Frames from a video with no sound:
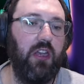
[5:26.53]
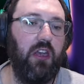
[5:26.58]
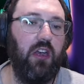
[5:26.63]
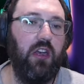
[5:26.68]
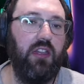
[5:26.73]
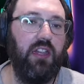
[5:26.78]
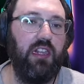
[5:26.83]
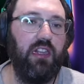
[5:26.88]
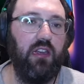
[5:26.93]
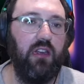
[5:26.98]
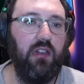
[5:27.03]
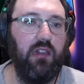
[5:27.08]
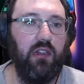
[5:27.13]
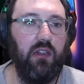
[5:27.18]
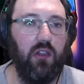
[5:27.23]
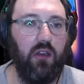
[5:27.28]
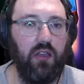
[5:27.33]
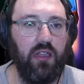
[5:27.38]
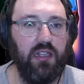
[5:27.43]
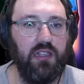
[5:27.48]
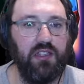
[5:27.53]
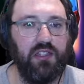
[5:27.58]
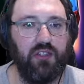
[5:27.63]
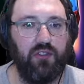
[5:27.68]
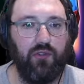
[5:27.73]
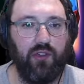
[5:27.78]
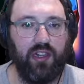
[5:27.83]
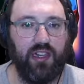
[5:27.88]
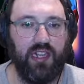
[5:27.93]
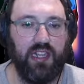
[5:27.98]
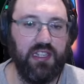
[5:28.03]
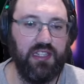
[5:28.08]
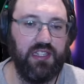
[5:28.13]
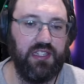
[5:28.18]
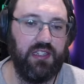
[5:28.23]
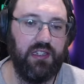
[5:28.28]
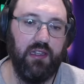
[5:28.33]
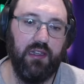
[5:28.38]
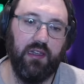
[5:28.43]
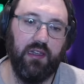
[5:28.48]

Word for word: earning alliance credits.